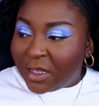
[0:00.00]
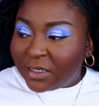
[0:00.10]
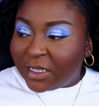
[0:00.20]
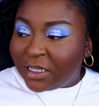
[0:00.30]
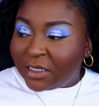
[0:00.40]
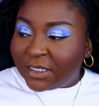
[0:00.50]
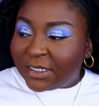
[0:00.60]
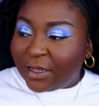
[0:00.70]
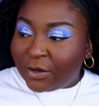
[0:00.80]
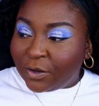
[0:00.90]
it's like
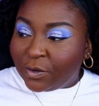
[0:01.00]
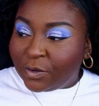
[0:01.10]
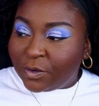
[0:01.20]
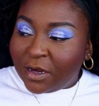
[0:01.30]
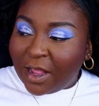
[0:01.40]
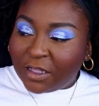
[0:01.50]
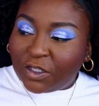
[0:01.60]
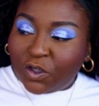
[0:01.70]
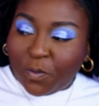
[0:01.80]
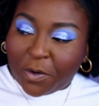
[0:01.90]
subtle, not
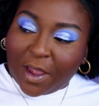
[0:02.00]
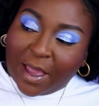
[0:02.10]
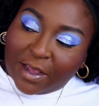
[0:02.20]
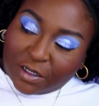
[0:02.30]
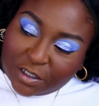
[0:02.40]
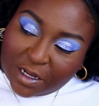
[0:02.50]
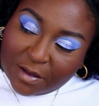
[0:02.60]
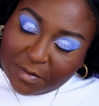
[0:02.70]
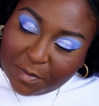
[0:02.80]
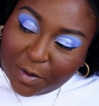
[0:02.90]
super
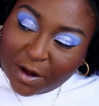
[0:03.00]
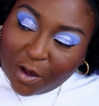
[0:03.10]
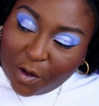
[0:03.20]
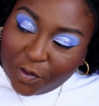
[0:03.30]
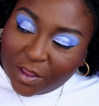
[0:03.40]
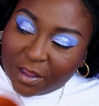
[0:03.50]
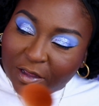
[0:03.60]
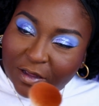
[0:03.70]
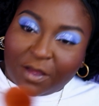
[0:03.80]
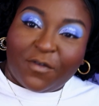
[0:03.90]
ashy, but on
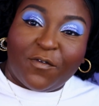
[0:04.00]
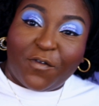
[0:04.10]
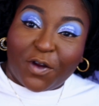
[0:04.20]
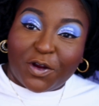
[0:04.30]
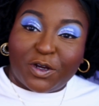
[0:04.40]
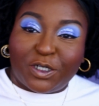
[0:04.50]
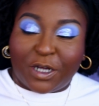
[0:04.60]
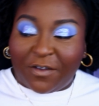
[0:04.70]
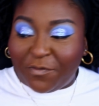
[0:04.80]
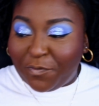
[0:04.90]
the verge
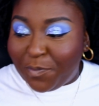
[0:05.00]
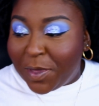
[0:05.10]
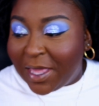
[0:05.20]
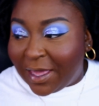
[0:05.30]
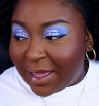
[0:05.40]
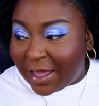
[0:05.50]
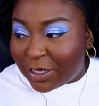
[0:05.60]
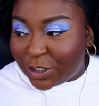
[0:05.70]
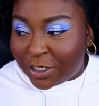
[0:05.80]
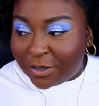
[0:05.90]
of being
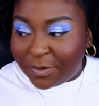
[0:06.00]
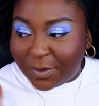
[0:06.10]
ashy.